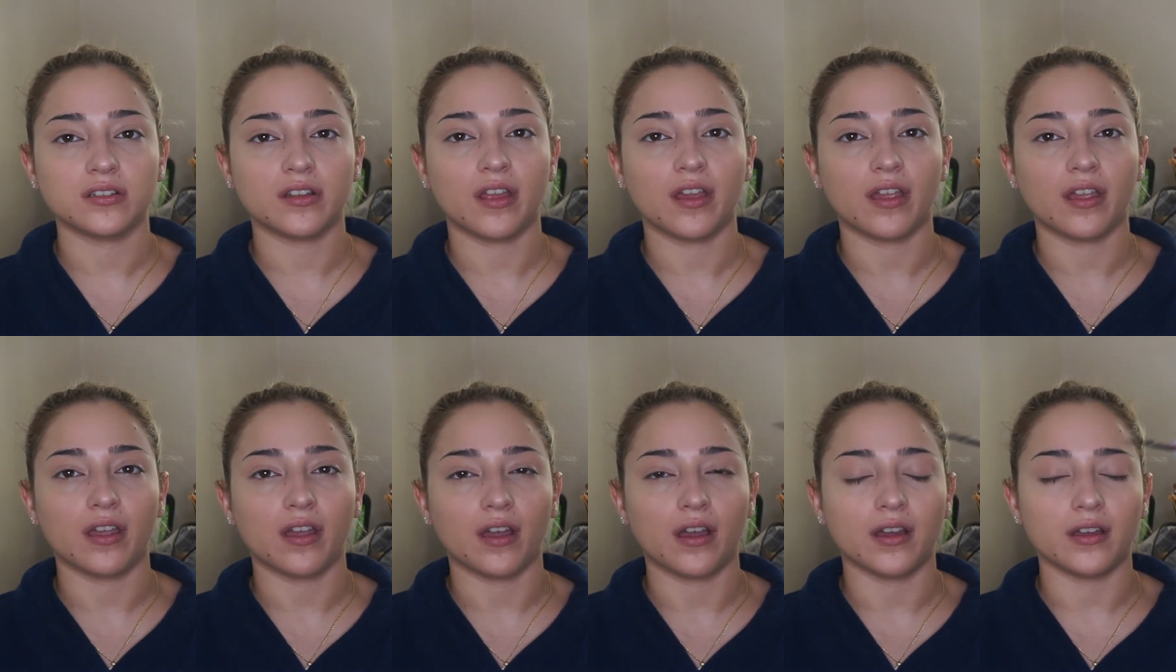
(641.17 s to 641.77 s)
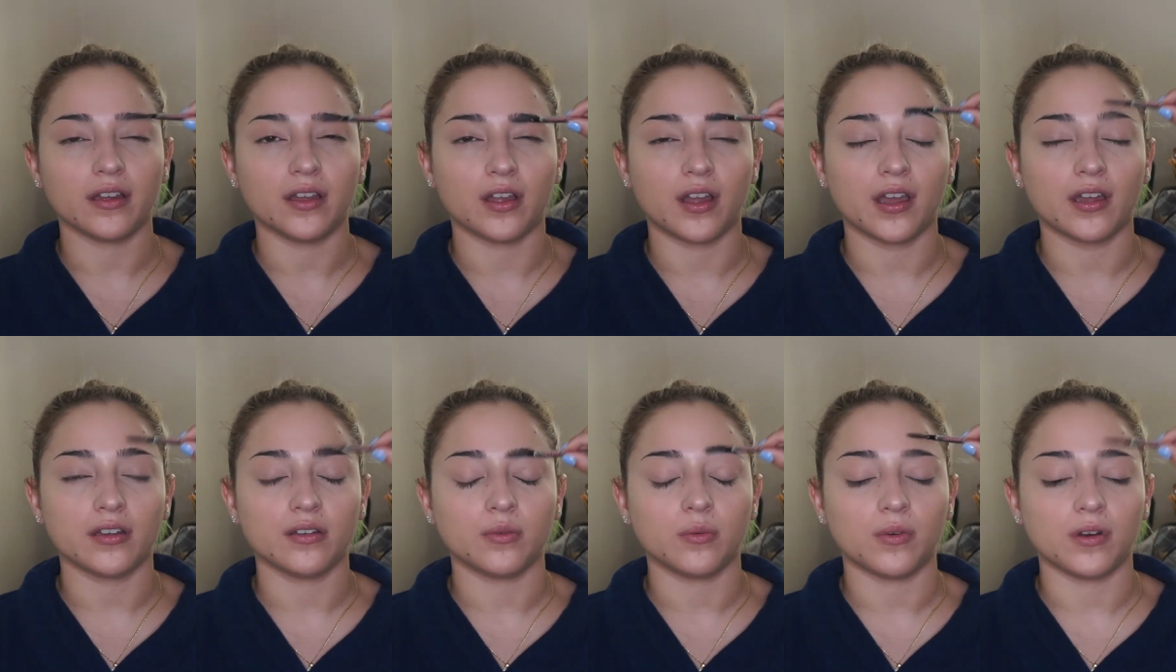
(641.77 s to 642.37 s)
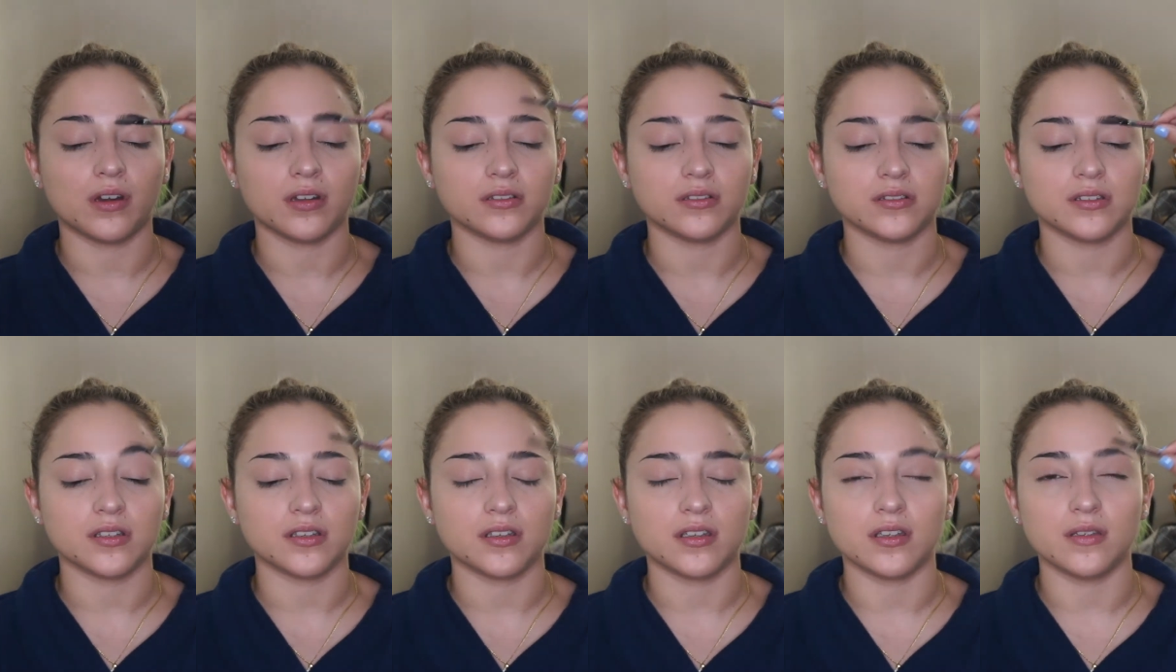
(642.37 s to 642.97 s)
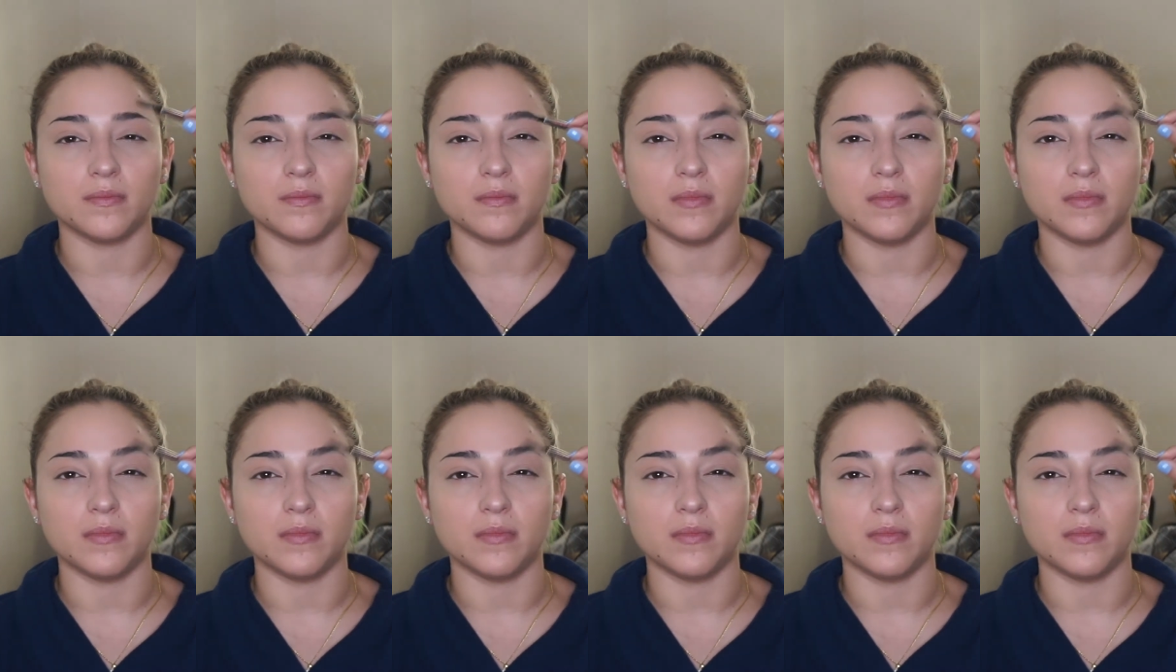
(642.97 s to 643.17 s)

like I kind of want to keep